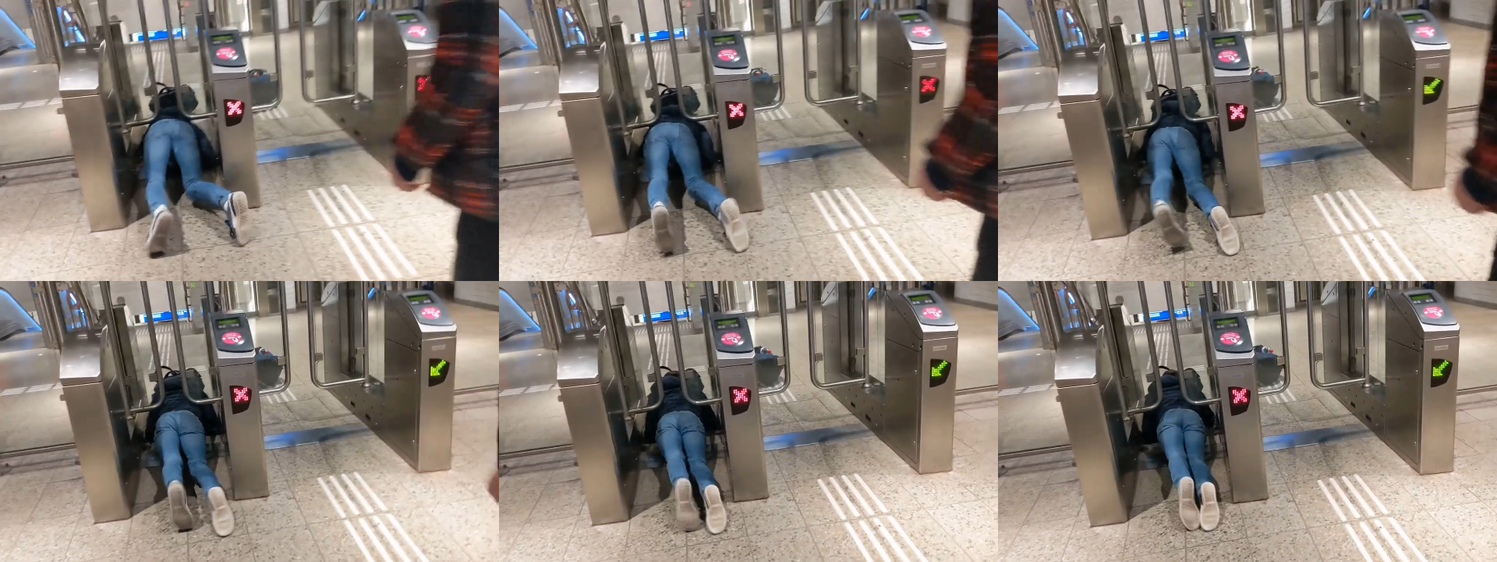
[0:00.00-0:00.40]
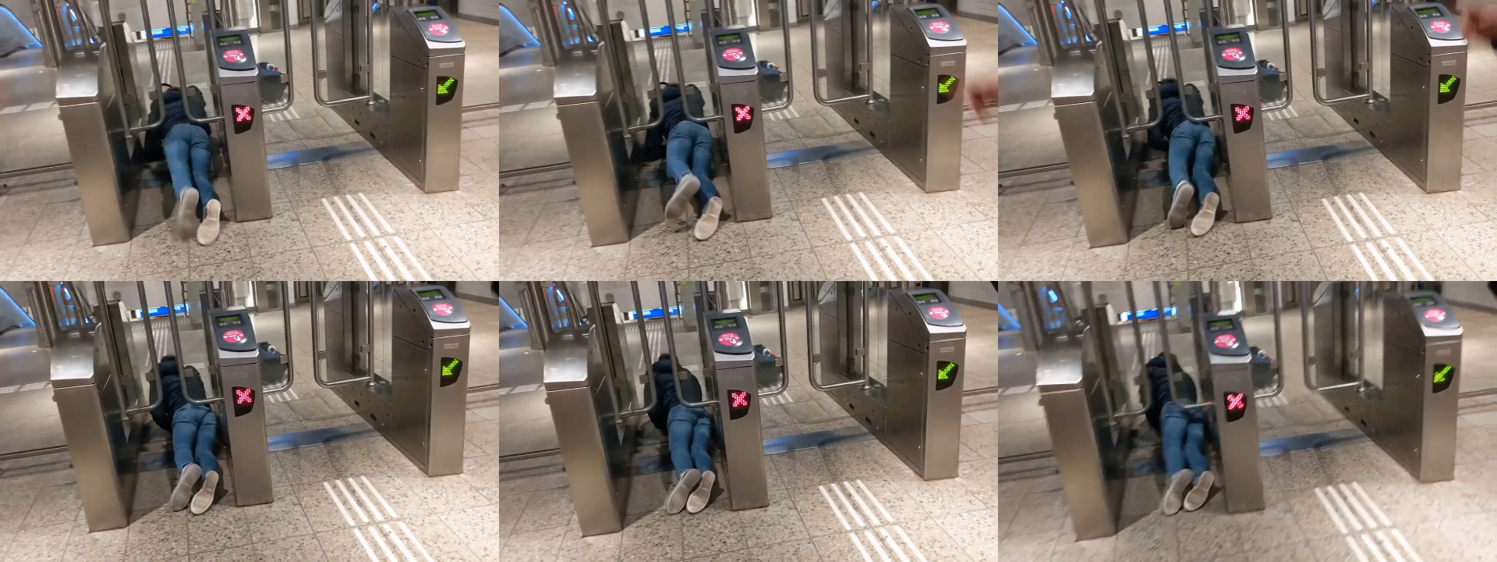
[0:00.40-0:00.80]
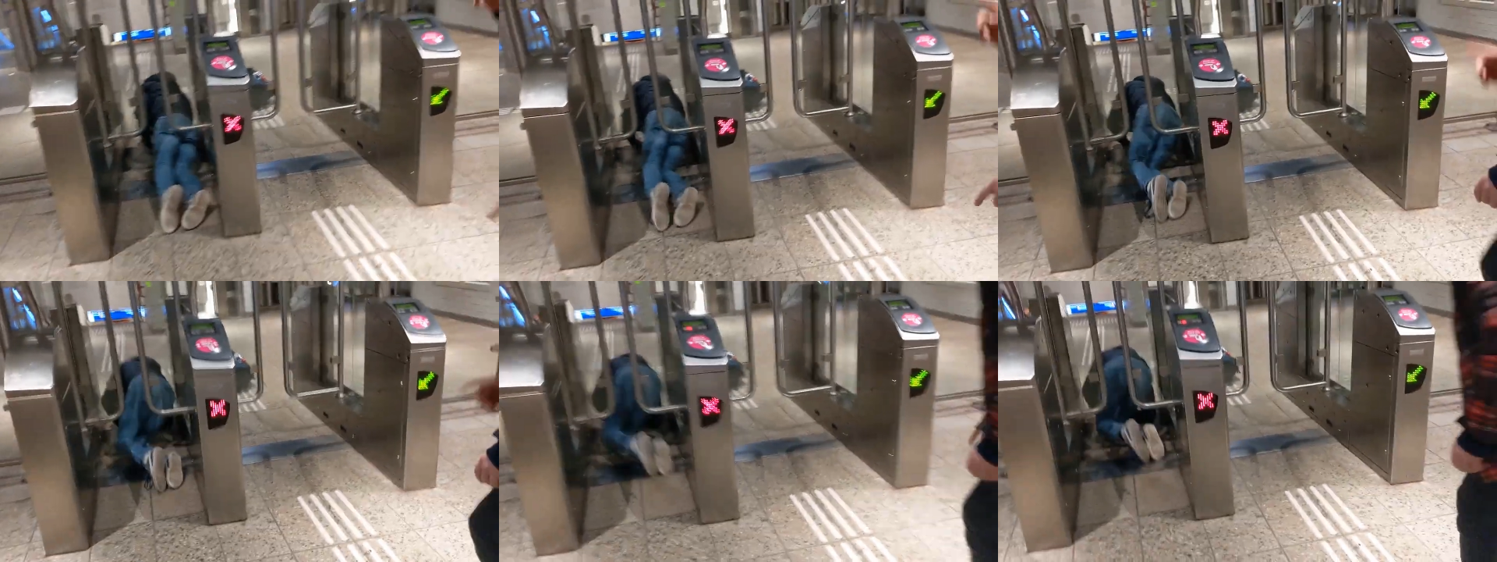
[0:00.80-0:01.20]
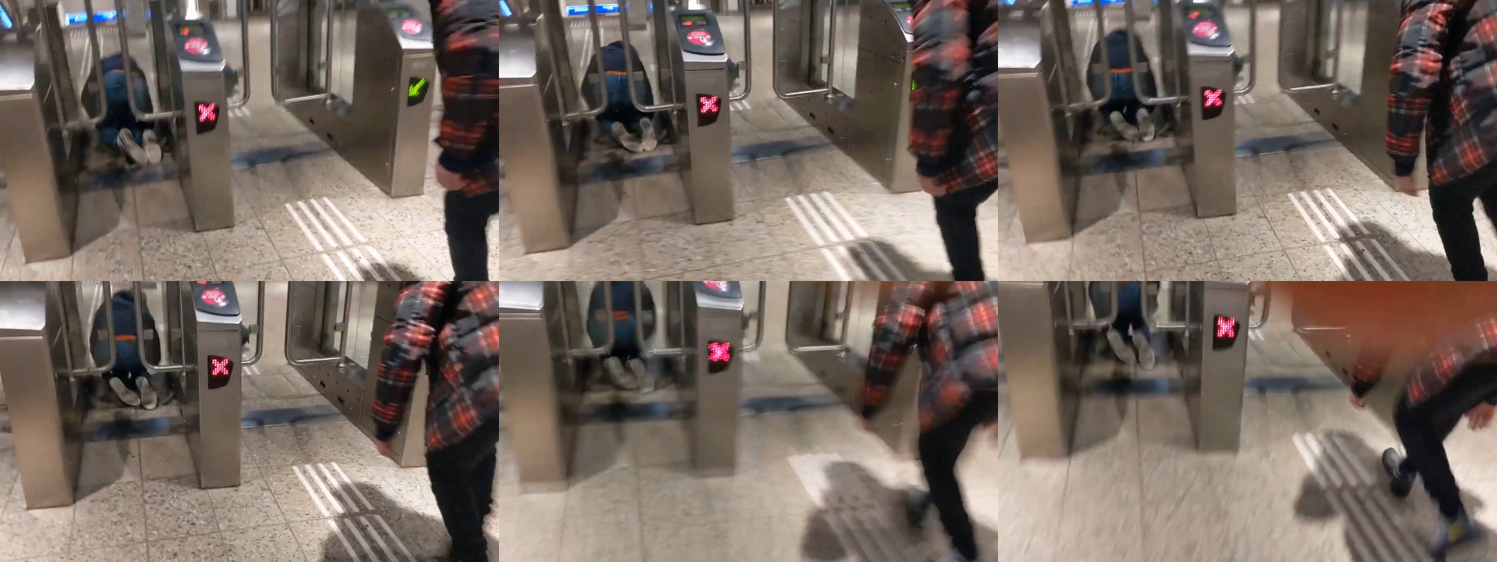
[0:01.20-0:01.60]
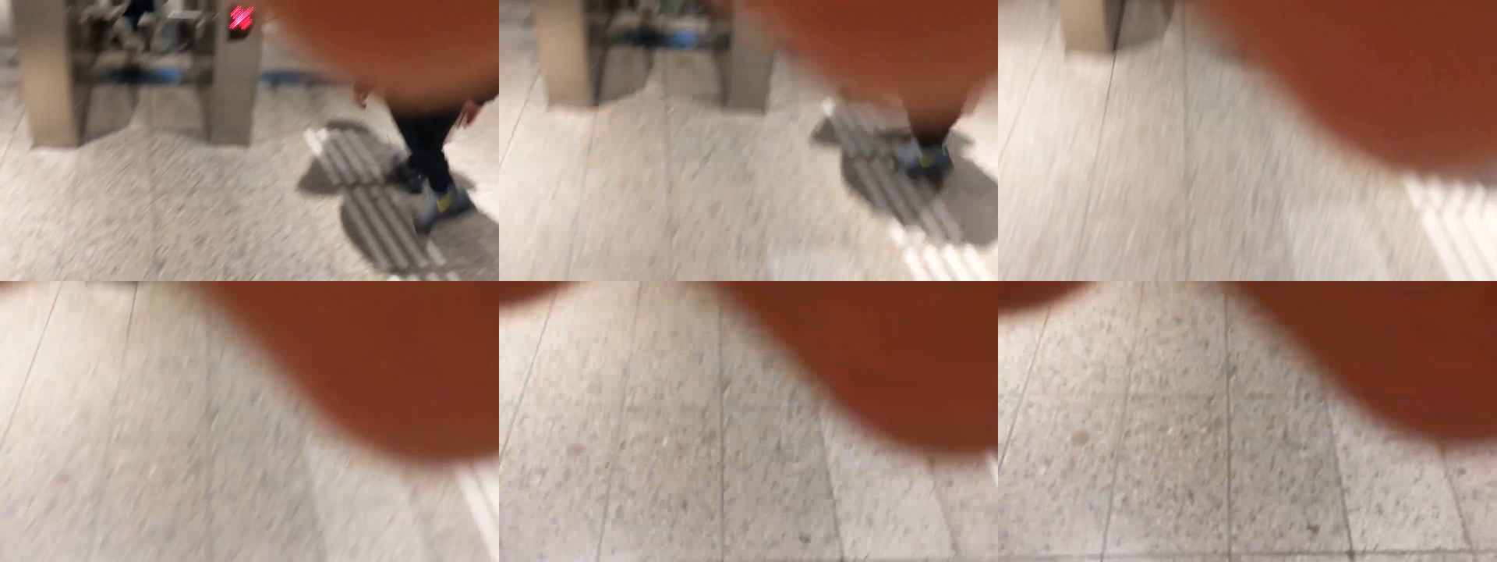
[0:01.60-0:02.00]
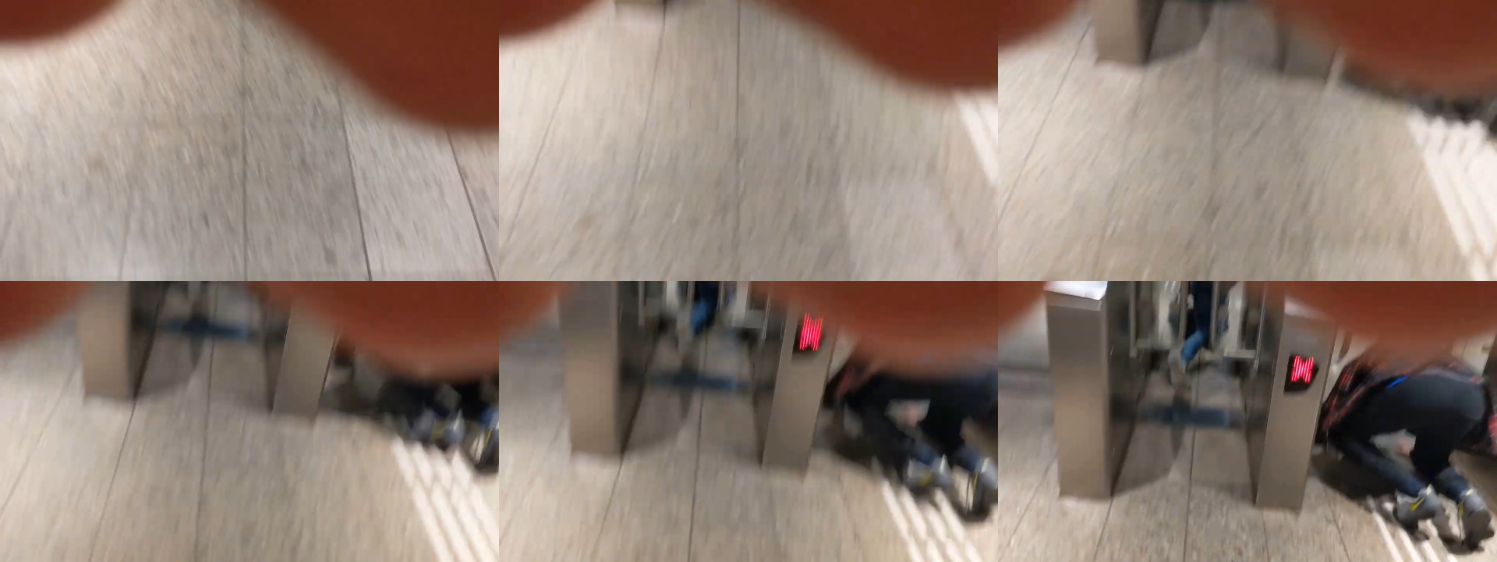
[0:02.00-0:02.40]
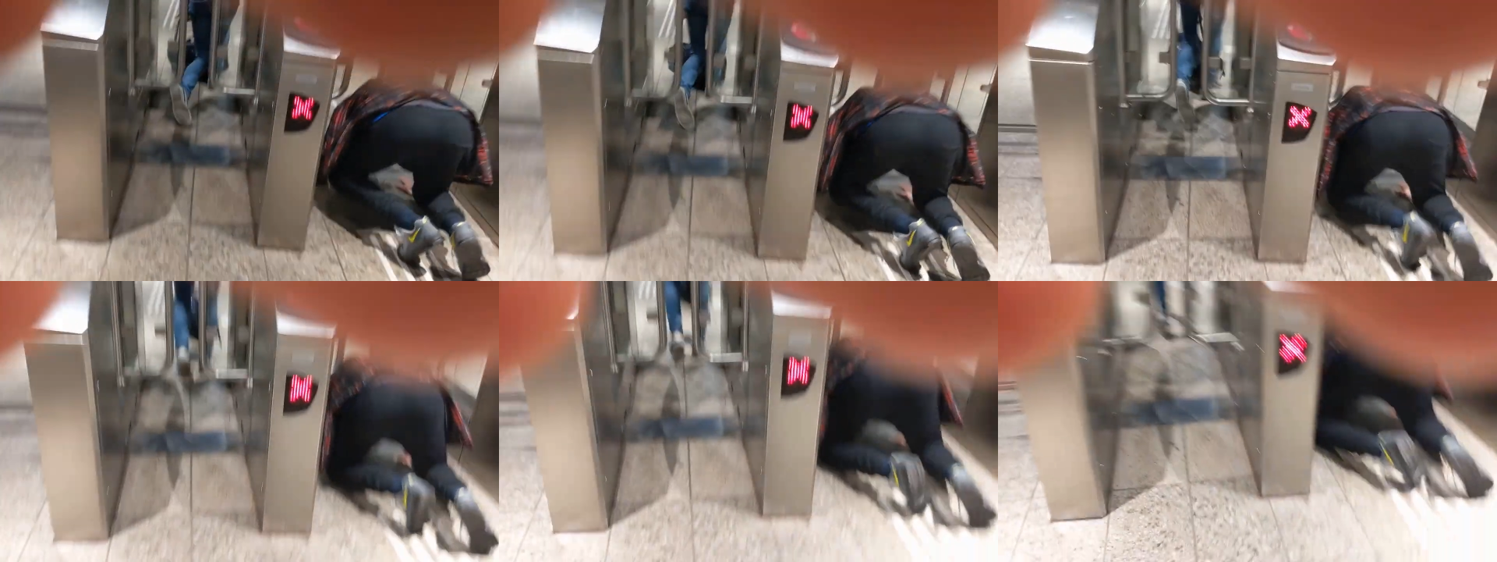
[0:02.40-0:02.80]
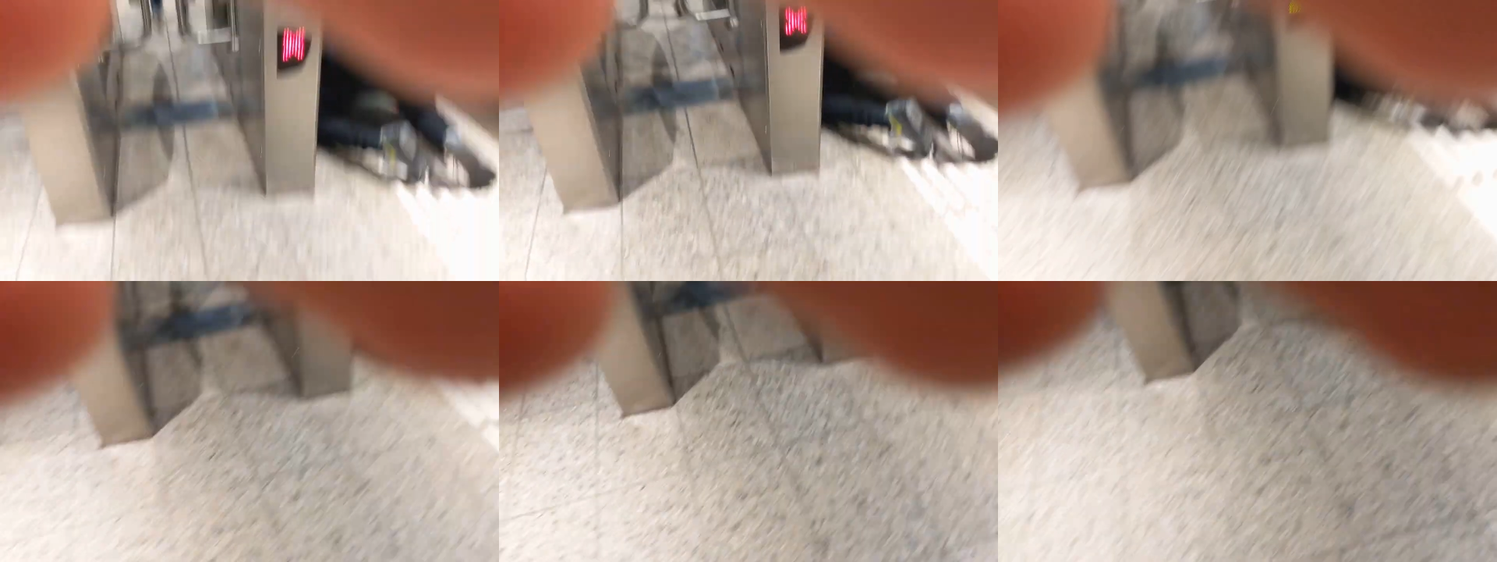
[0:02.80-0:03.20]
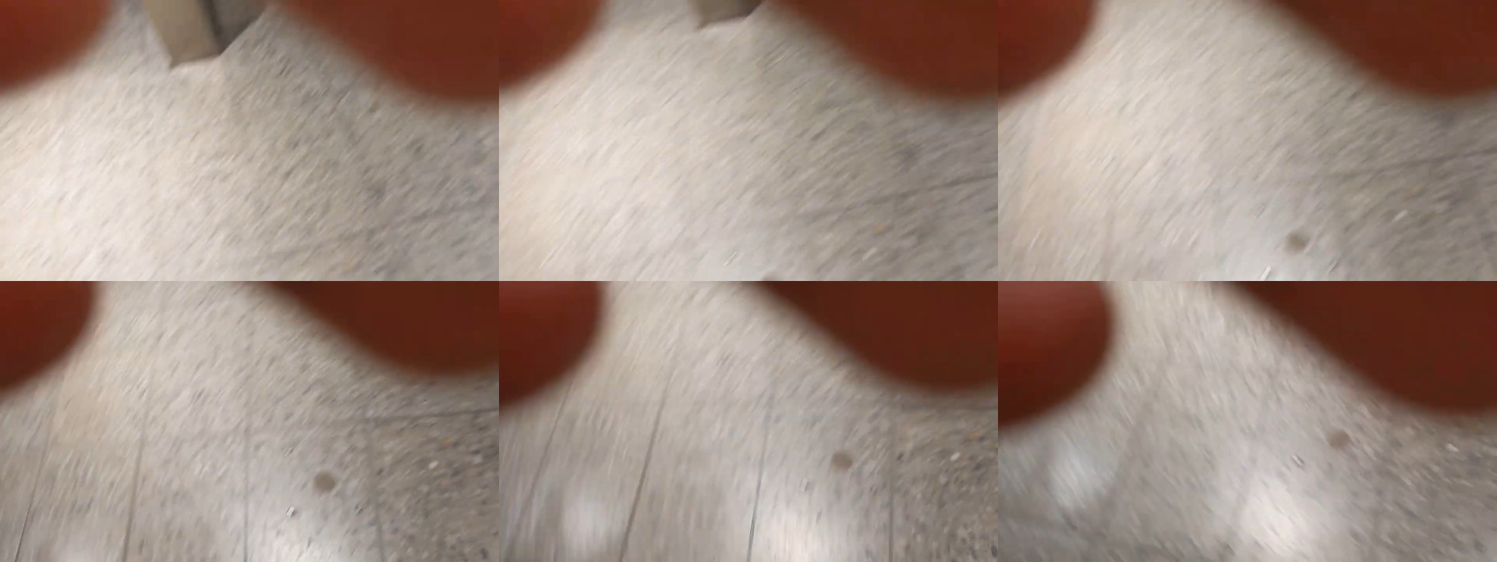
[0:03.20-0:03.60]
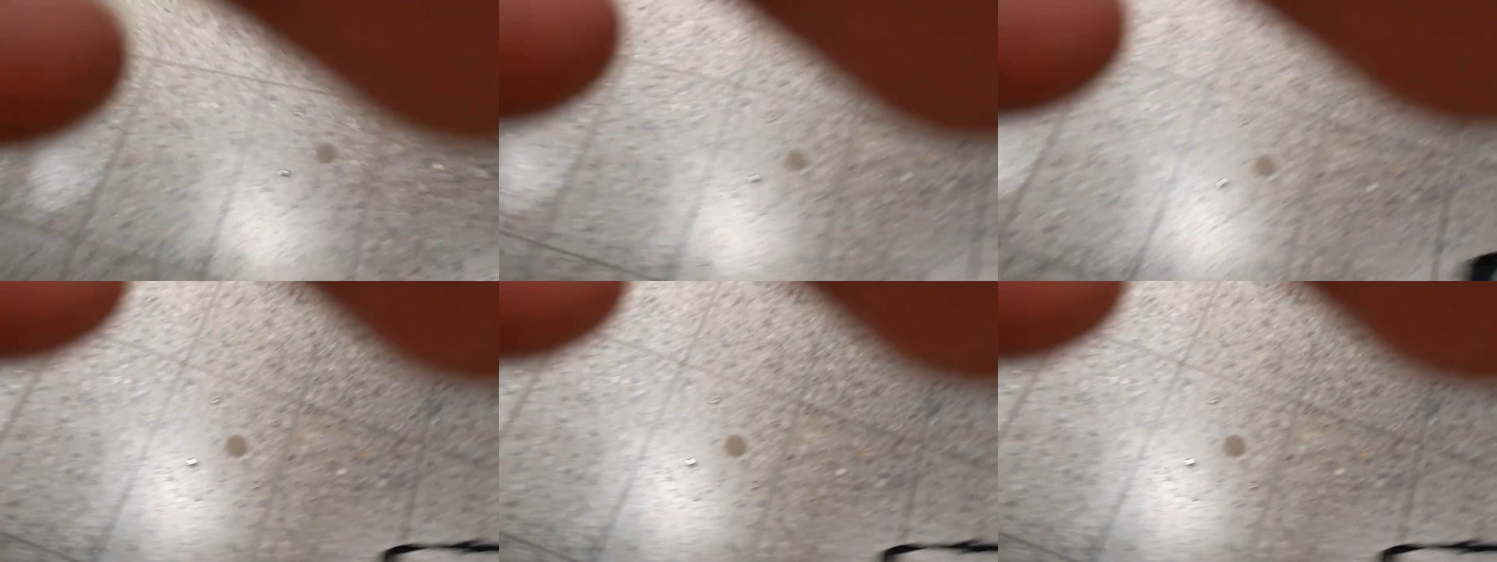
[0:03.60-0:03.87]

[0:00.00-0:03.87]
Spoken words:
Nobody's mouth can be seen.